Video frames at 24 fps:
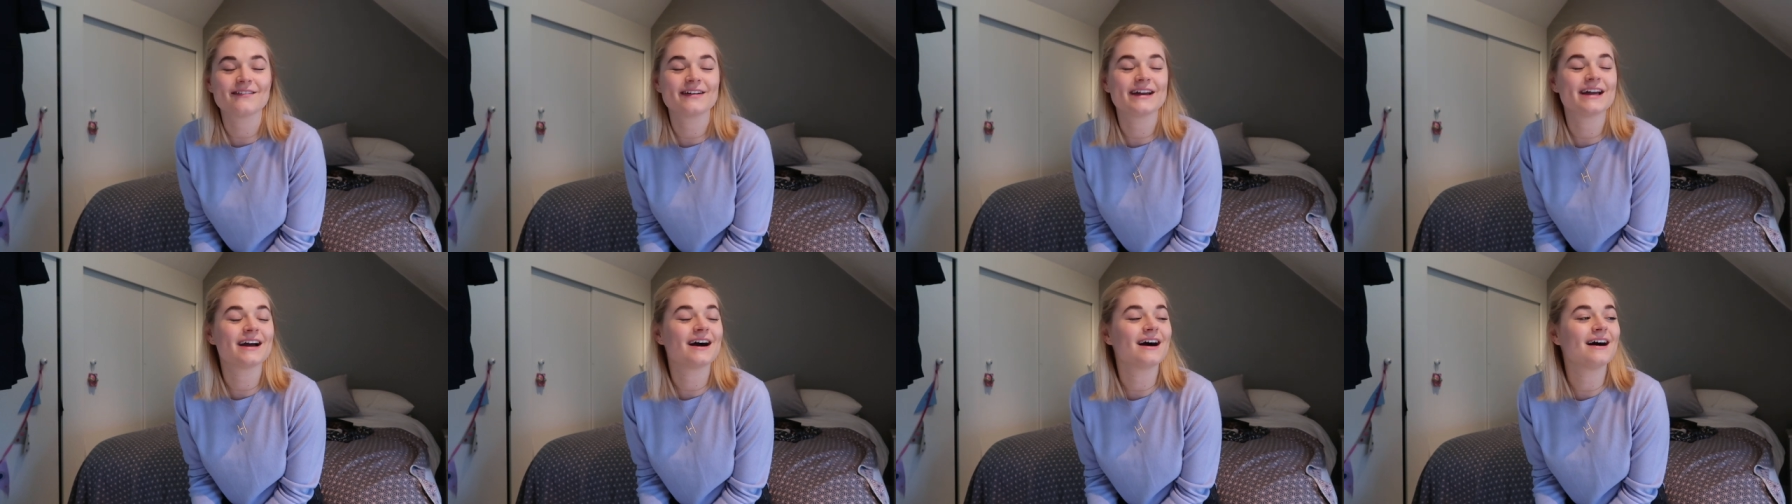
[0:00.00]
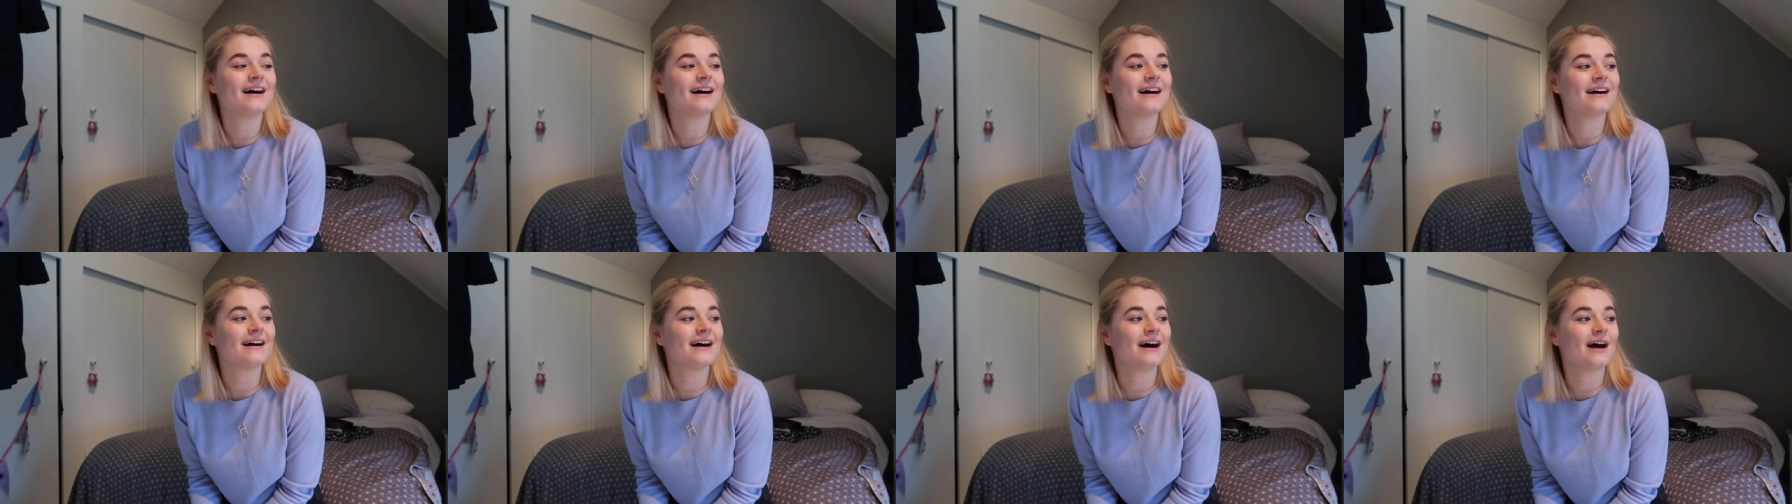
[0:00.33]
We
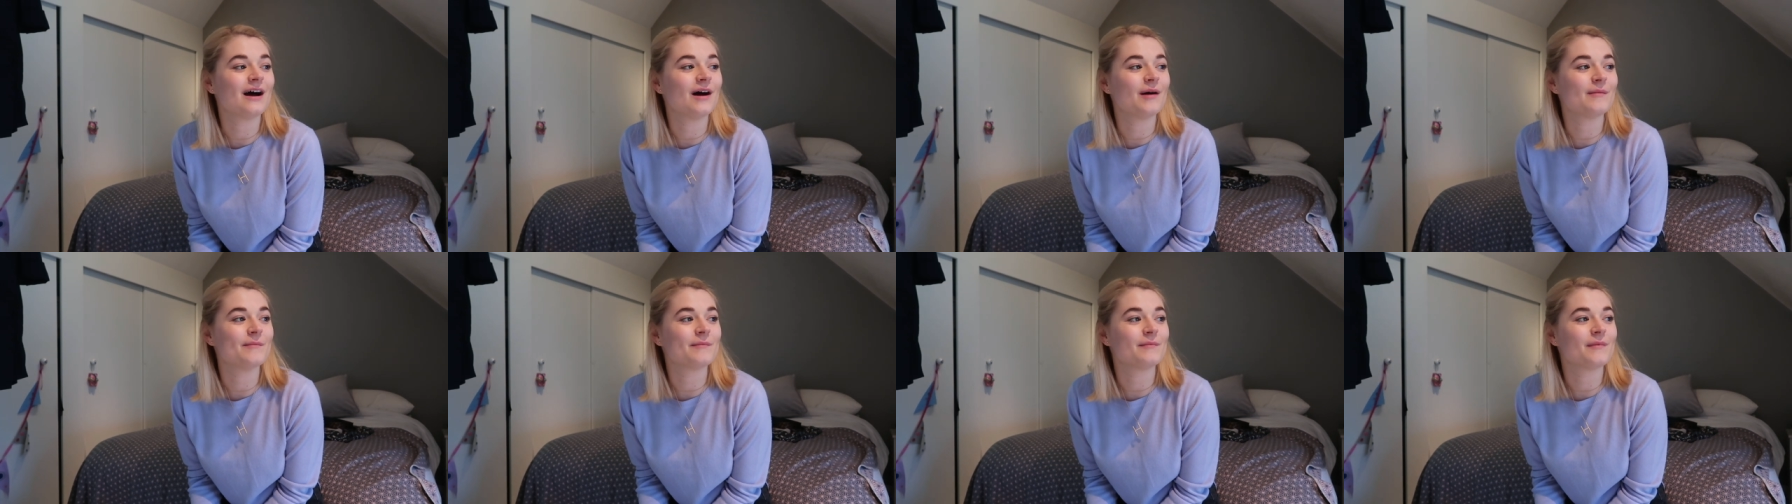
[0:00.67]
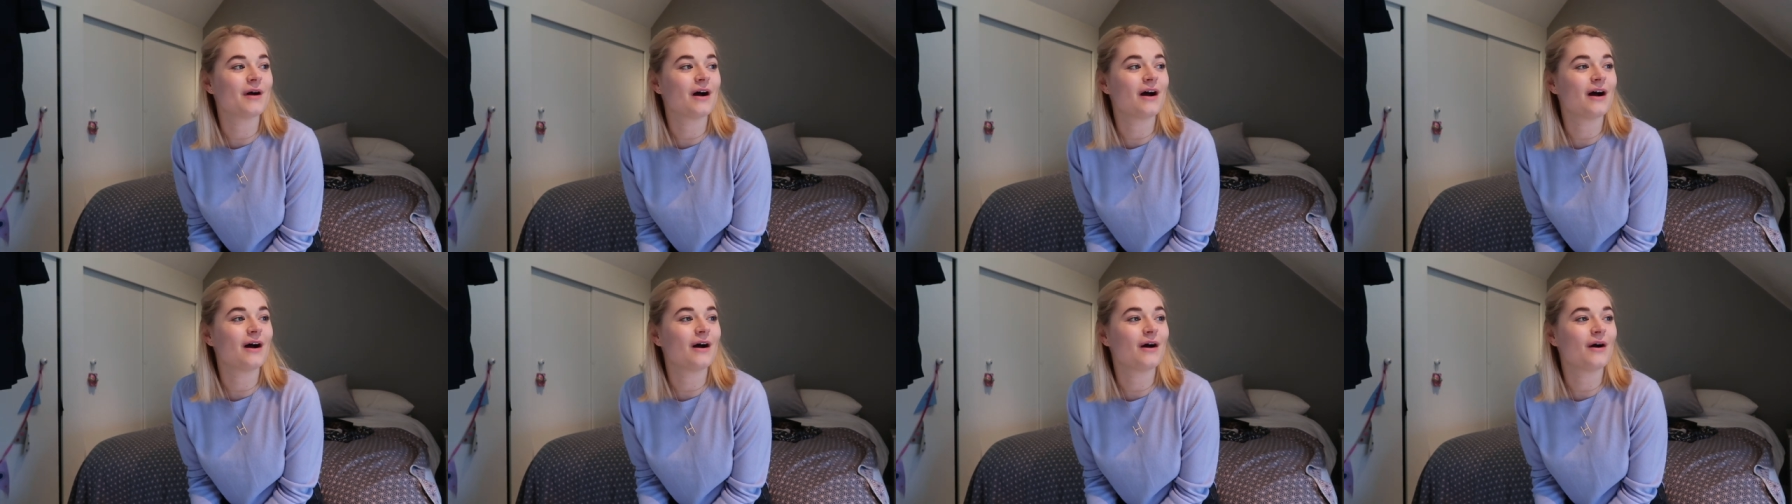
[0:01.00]

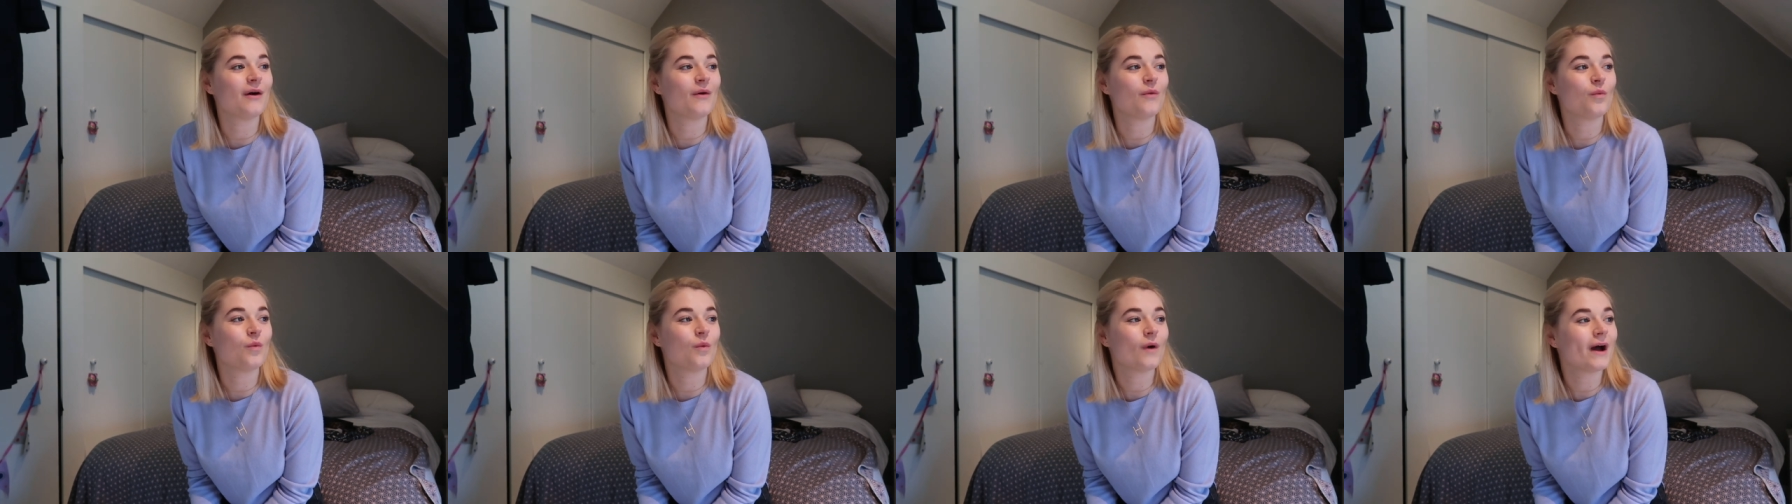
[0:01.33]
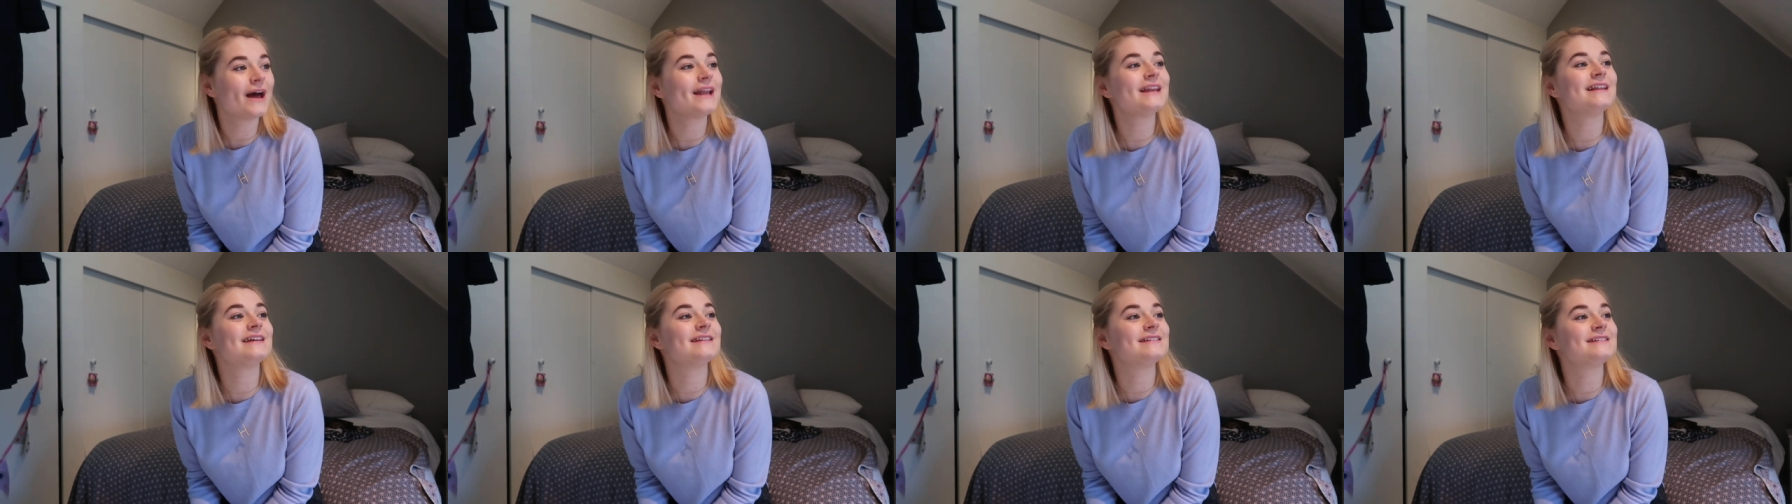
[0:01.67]
are
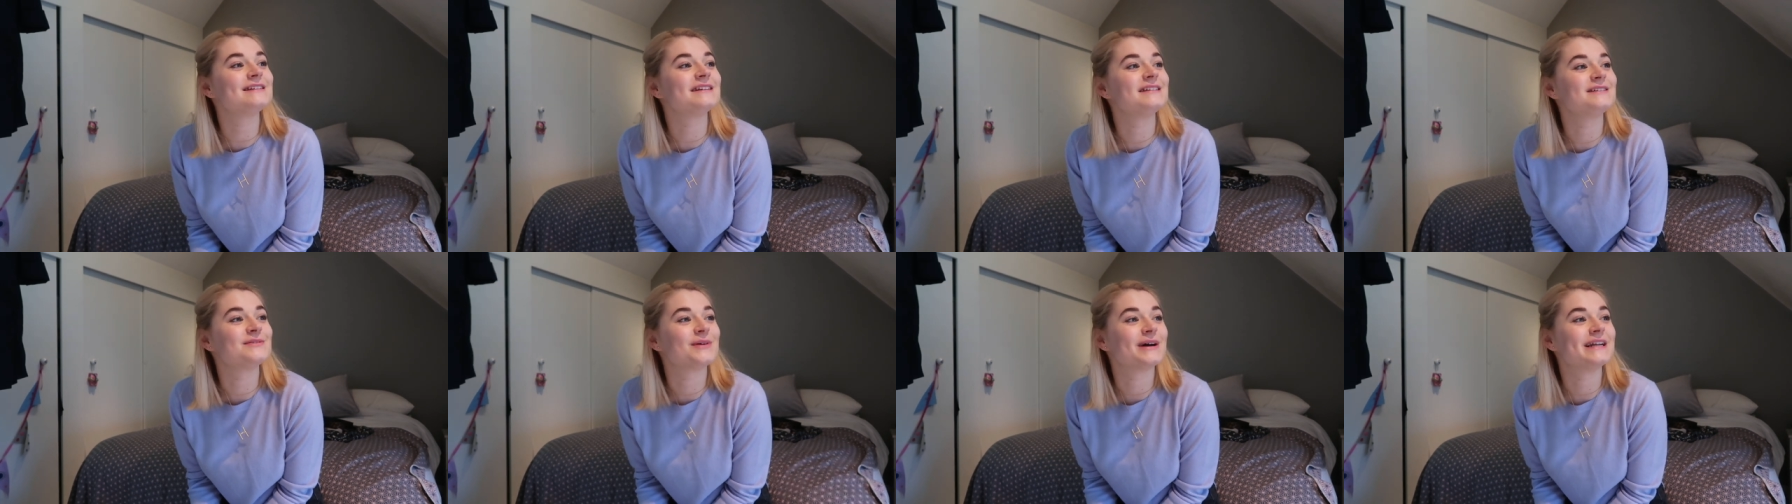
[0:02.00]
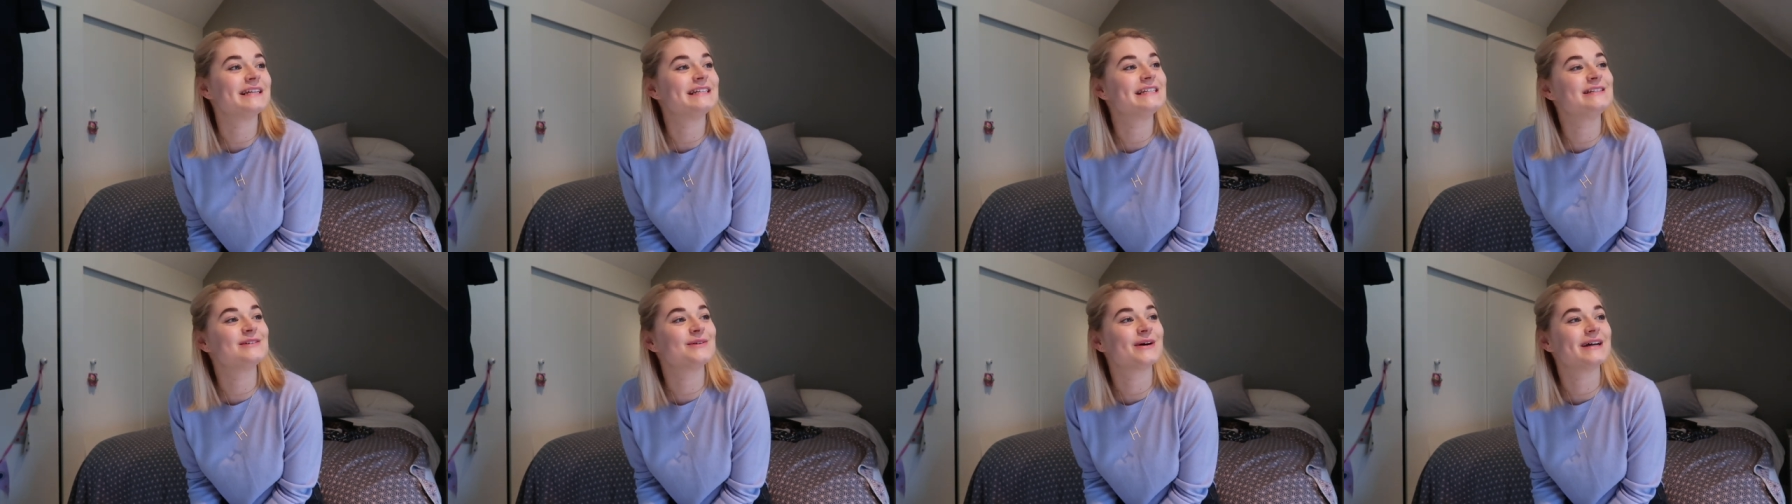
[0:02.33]
well into
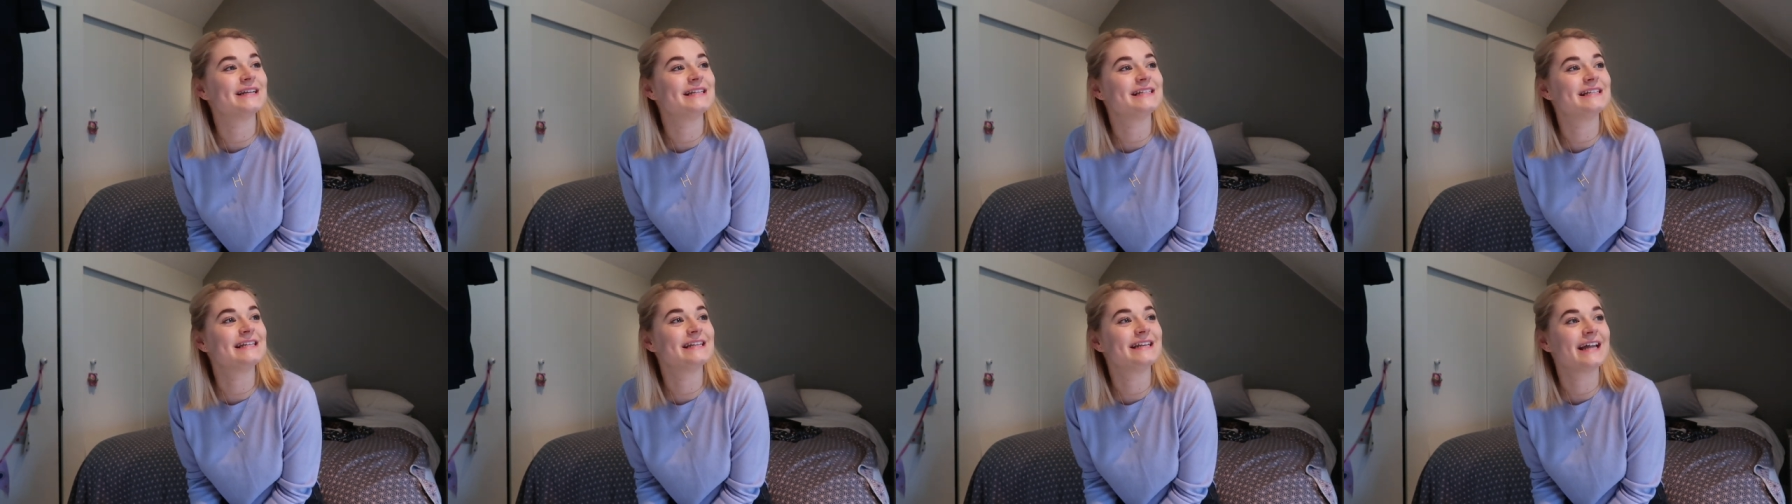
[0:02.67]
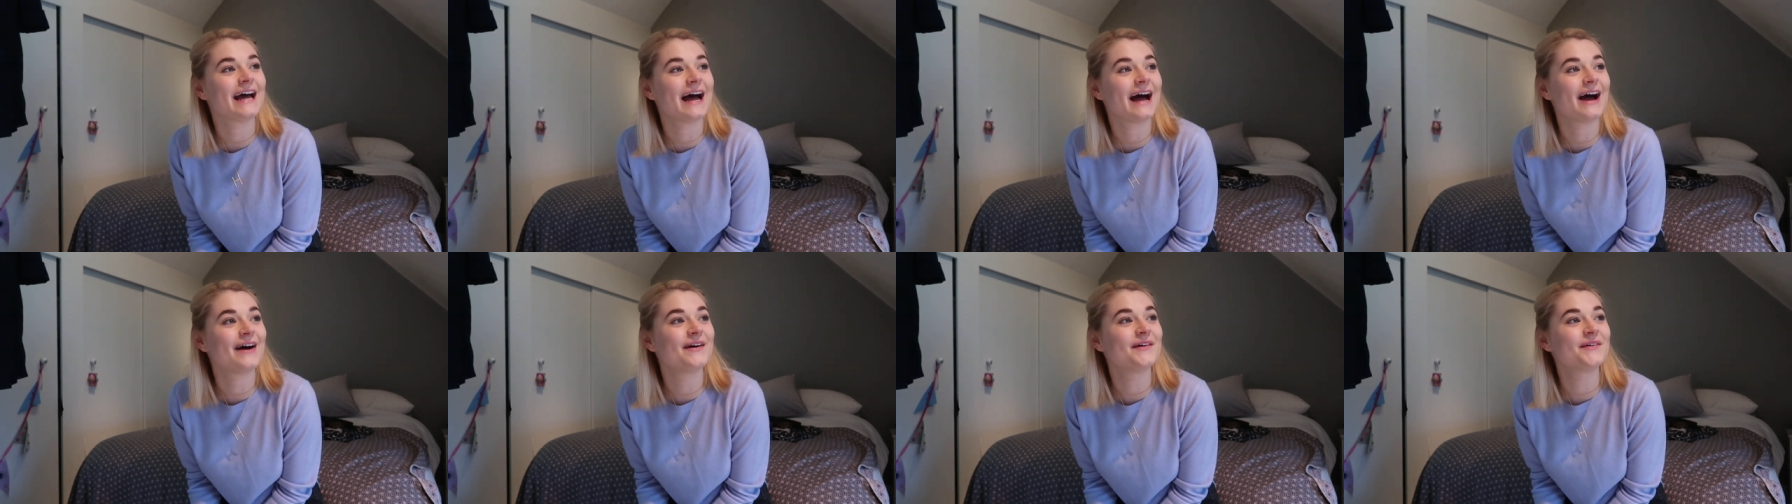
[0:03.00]
2020
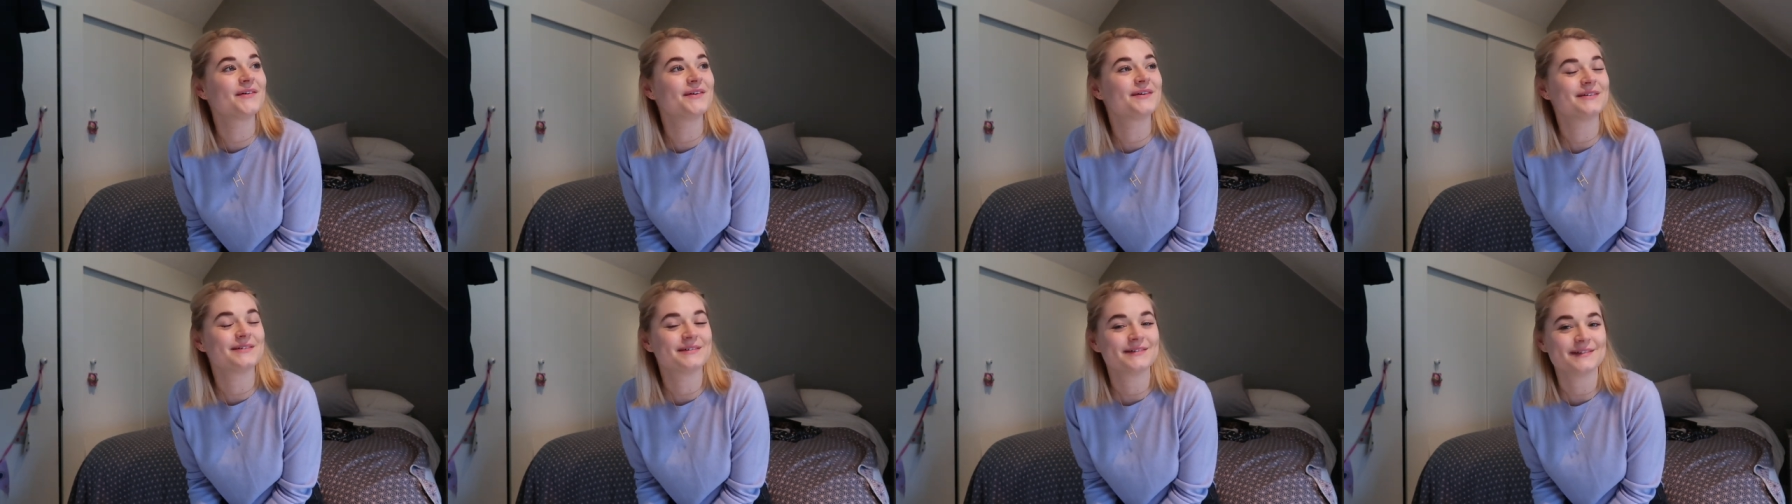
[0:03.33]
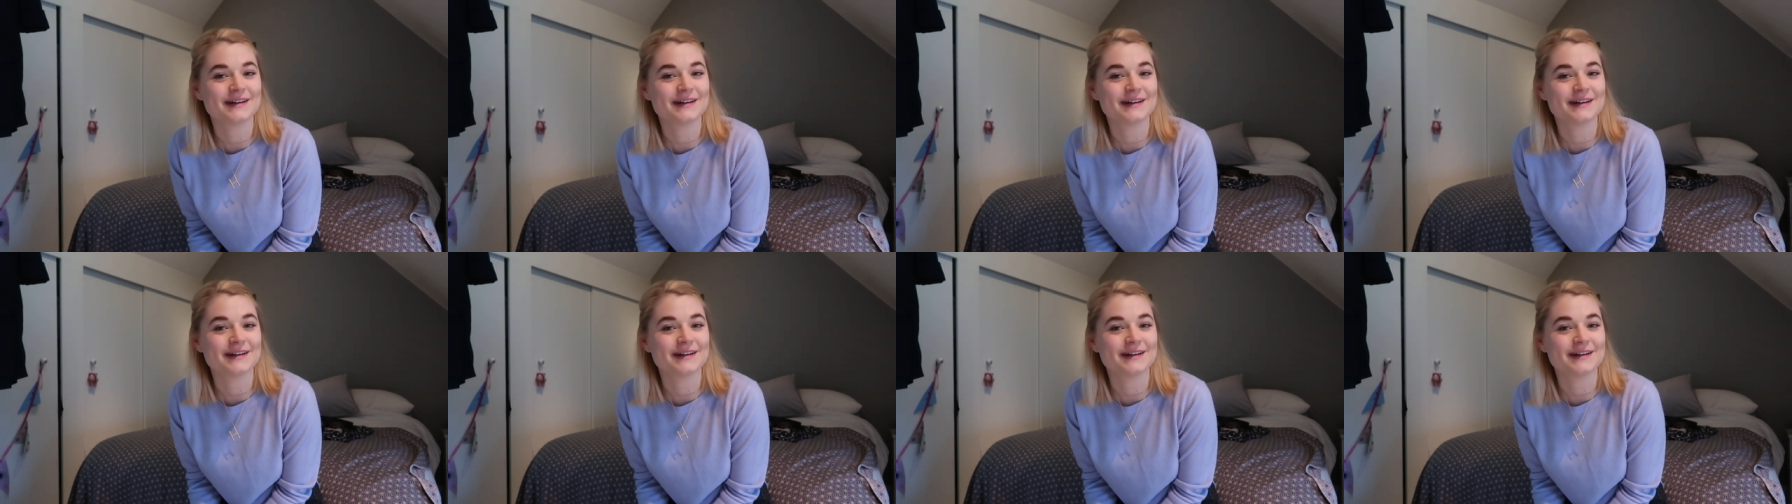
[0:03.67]
now.